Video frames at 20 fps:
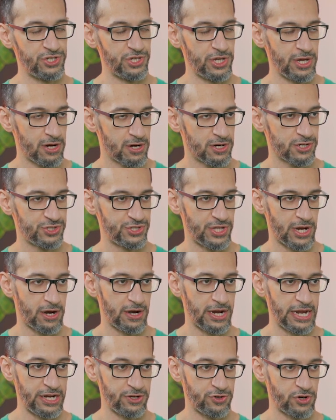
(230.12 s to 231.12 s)
years. They are
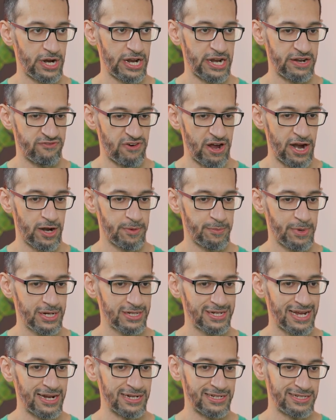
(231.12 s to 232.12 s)
in your
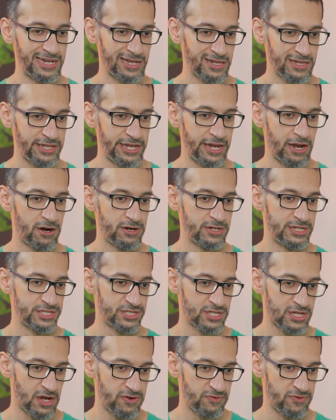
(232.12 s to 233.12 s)
environment until they are
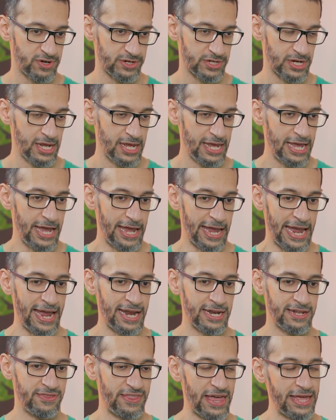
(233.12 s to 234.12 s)
discovered.
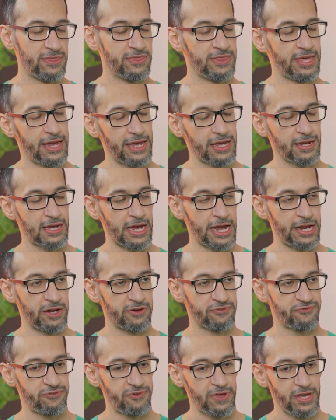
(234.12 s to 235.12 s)
And then they kind
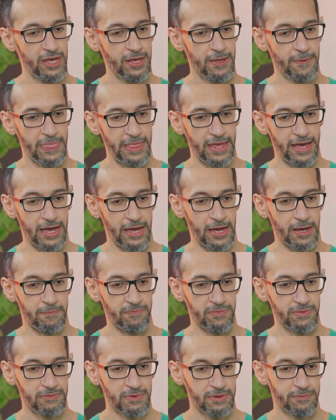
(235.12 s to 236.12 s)

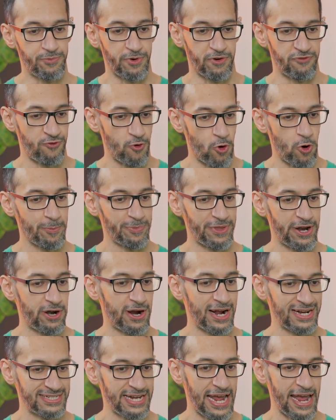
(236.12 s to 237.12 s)
of perform their
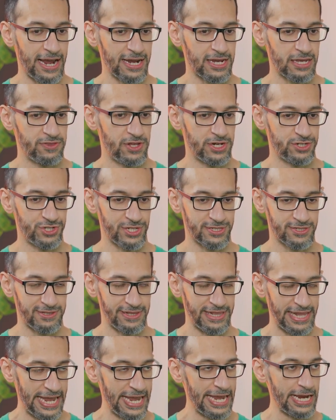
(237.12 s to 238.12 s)
attack. They're just
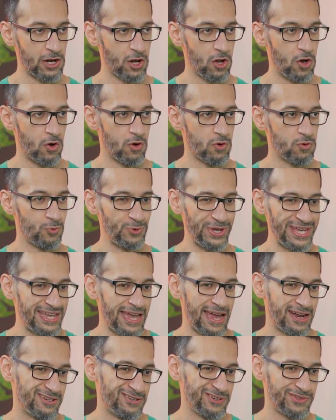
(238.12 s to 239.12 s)
laying low. We
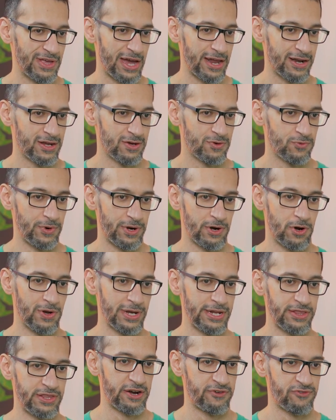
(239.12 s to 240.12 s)
can't do that. We're
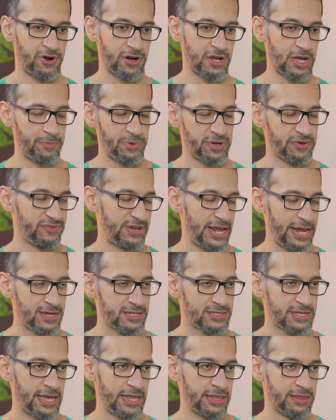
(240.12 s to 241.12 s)
only for a couple of
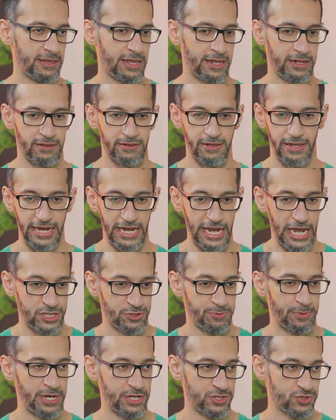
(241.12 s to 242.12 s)
days and then the
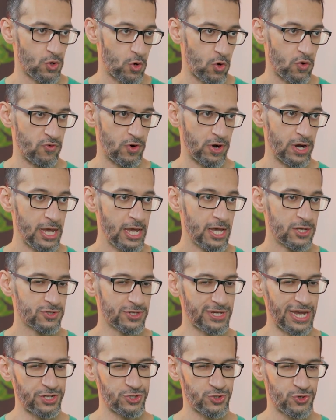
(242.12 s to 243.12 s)
engagement is over. So
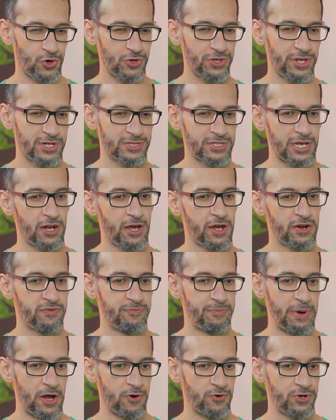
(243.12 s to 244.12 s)
yeah, sure, there's a lot
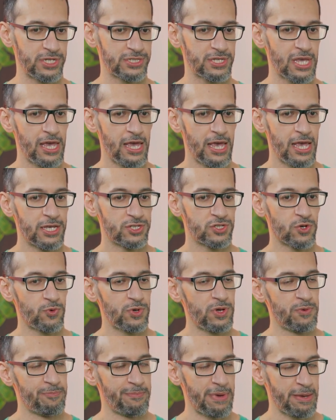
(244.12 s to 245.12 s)
of boundaries. So
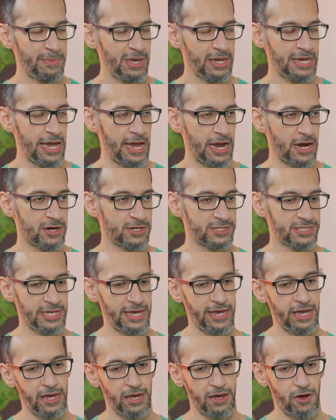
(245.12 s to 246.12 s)
we mimic hackers,
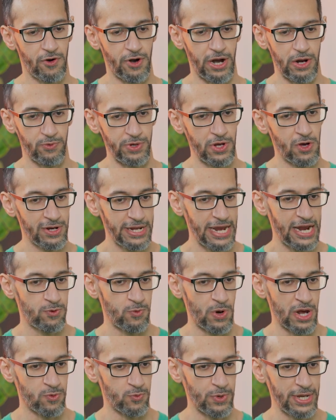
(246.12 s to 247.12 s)
say, all right, we only had
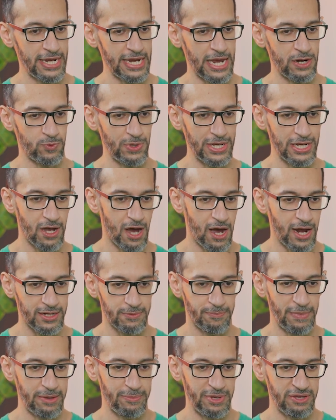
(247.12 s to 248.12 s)
1 week and we
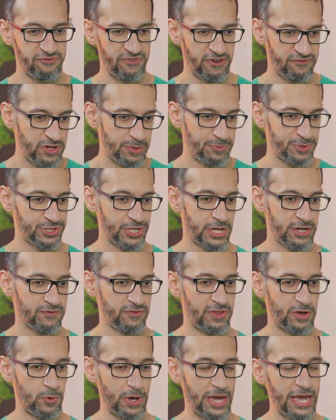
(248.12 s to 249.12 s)
got maybe 50% of
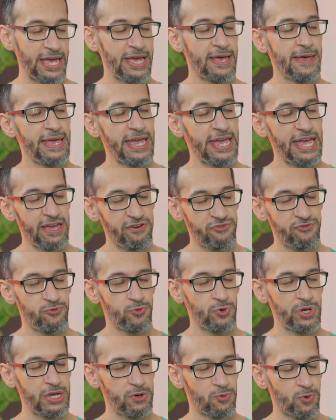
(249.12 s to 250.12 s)
the way. If
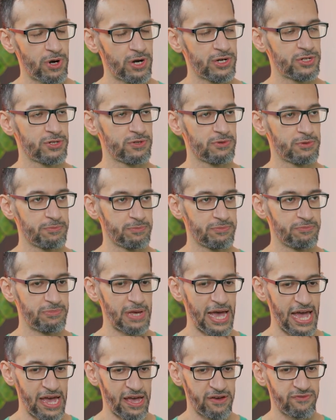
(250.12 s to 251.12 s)
we were to
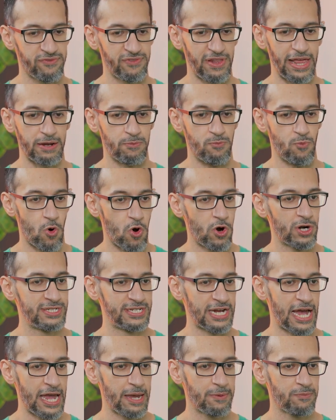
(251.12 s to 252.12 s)
have like more
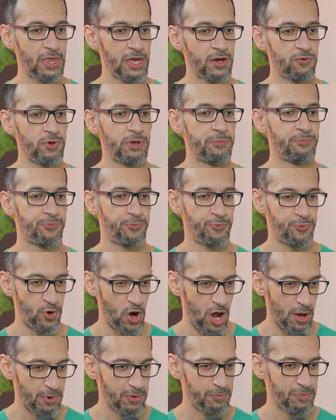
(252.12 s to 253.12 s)
time, we
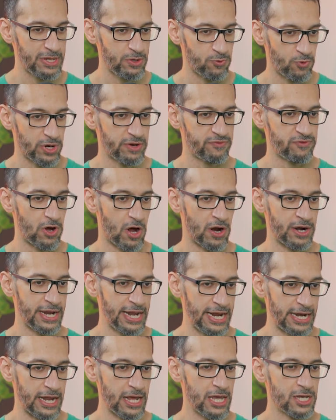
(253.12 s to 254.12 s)
probably would have gotten
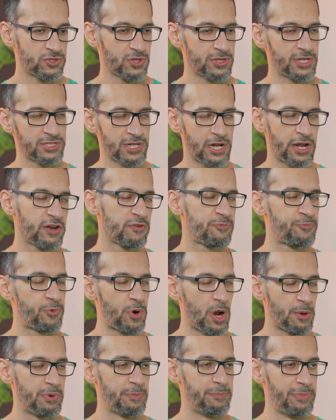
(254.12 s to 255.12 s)
in. So there's a lot of
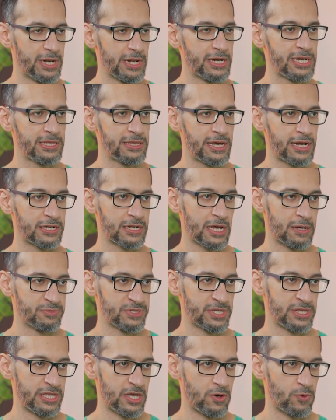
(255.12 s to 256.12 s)
probability that
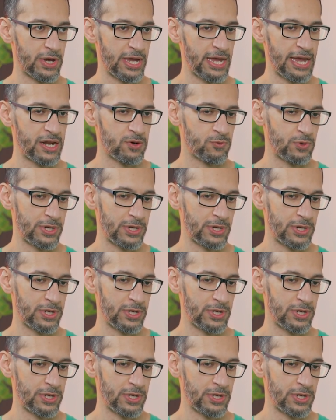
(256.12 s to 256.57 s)
comes in the way. And